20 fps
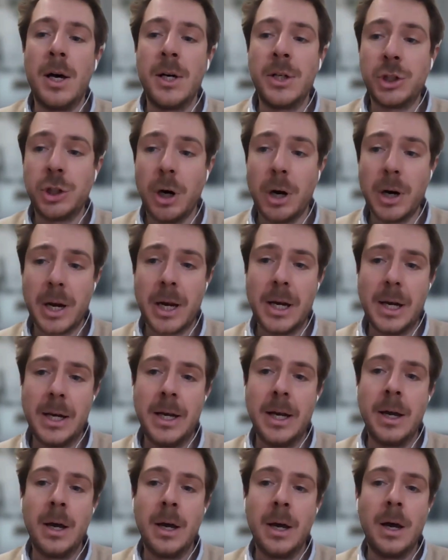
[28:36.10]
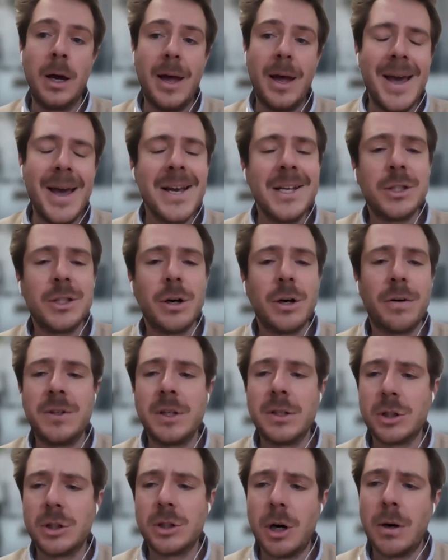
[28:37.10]
Shockingly, 8 of
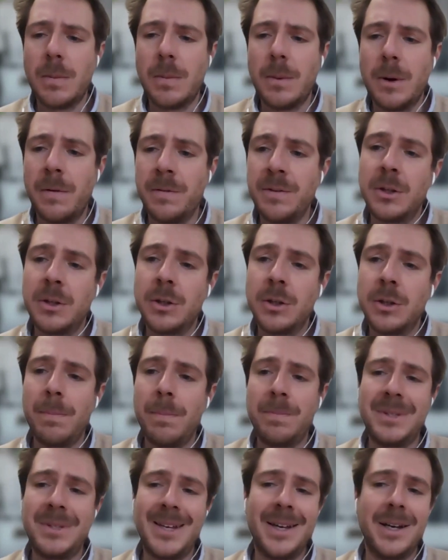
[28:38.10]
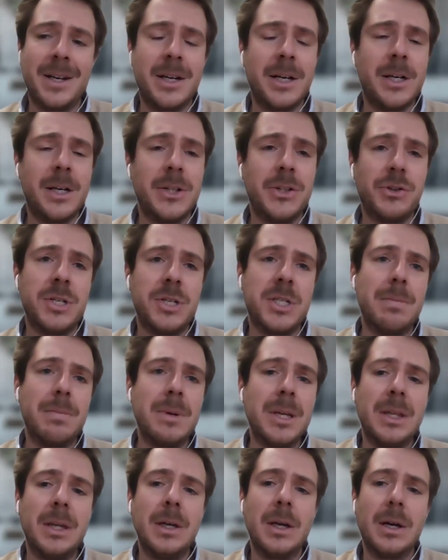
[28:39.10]
the top 10 countries
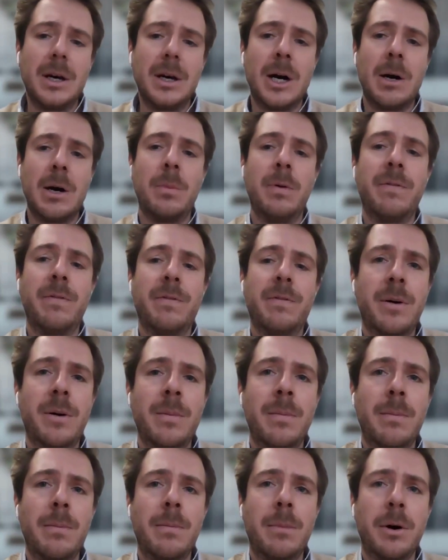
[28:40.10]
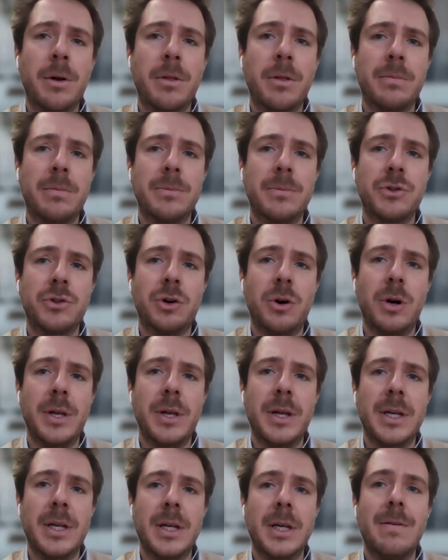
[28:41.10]
emitting carbon from bottom
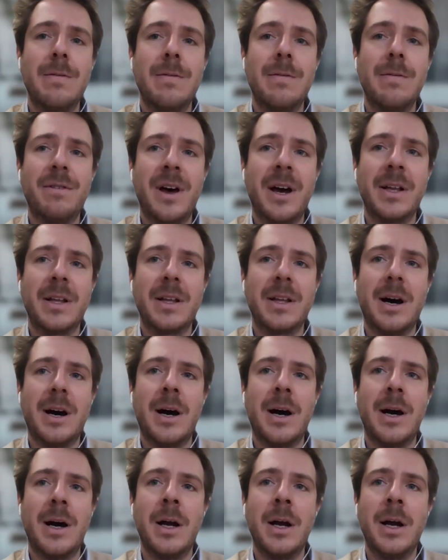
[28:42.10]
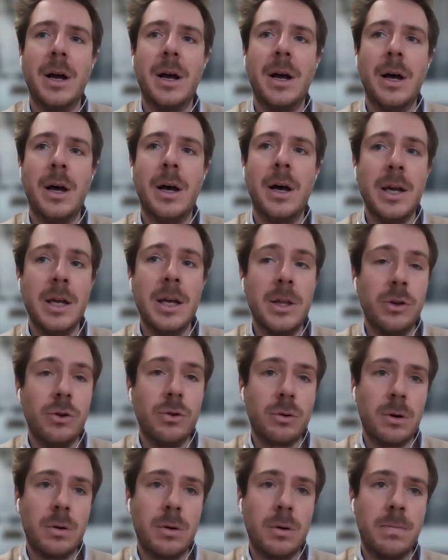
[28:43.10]
trawling, in fact, are in
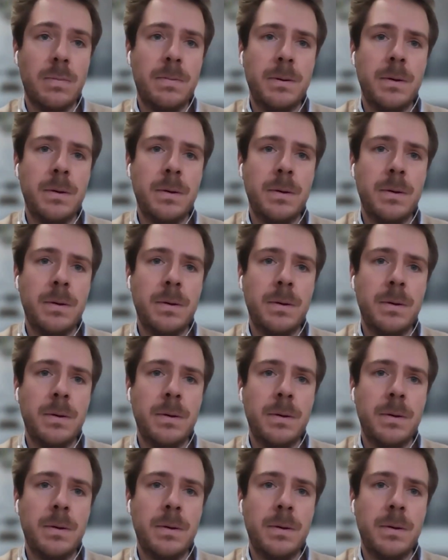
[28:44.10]
Europe.